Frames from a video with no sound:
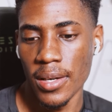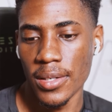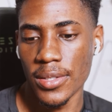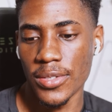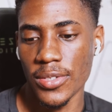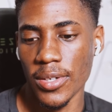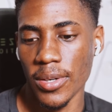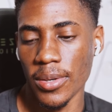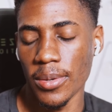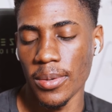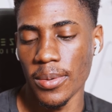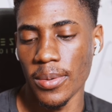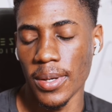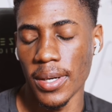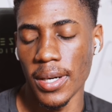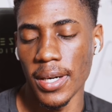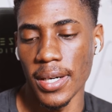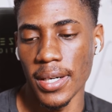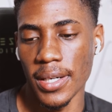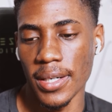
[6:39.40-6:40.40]
So
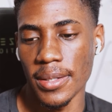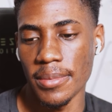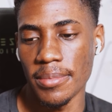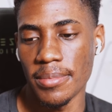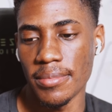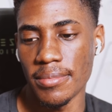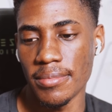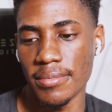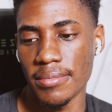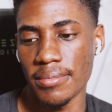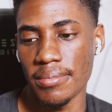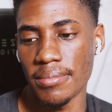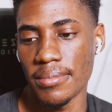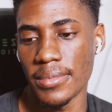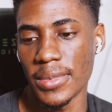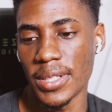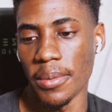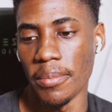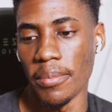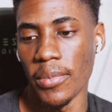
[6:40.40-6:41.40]
uh,
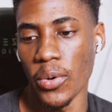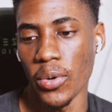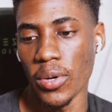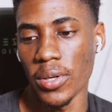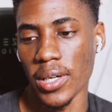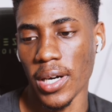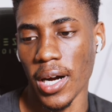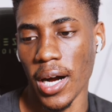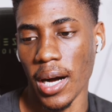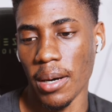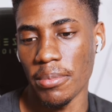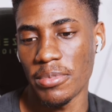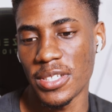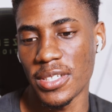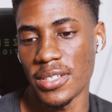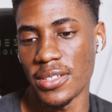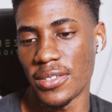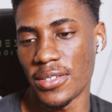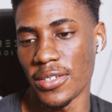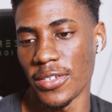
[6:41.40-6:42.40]
the more
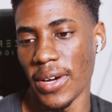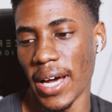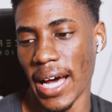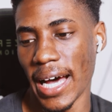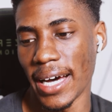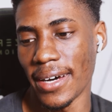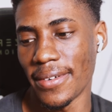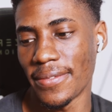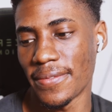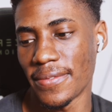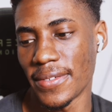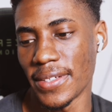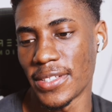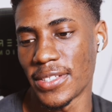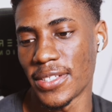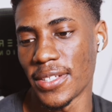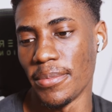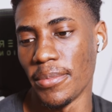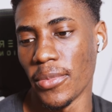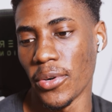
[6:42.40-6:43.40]
options you have,
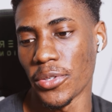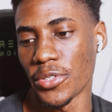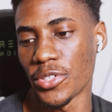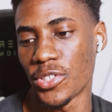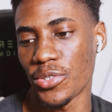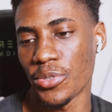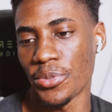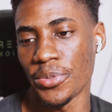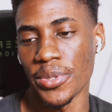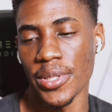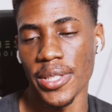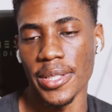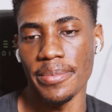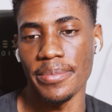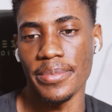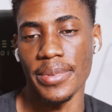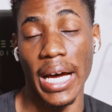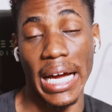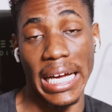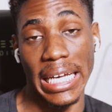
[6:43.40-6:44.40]
it's the more screwed
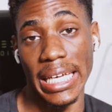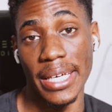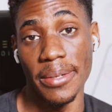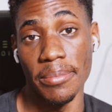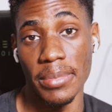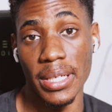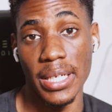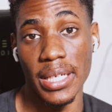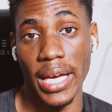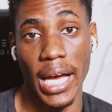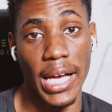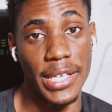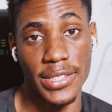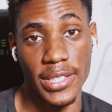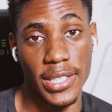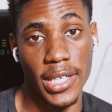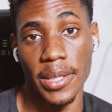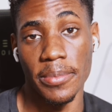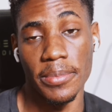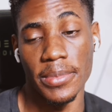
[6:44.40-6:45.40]
up I can be as a
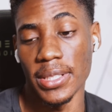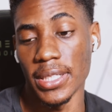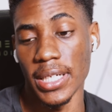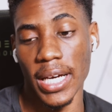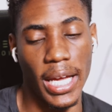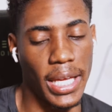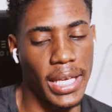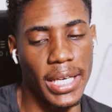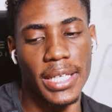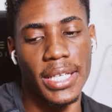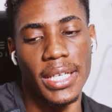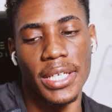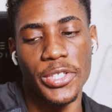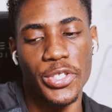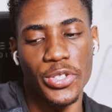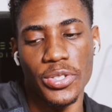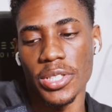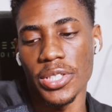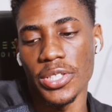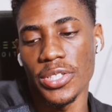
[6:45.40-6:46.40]
company. I can
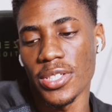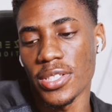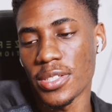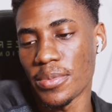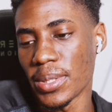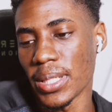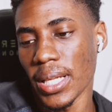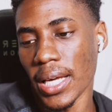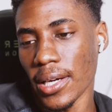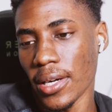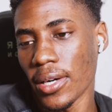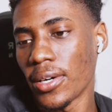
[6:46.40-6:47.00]
literally just be like,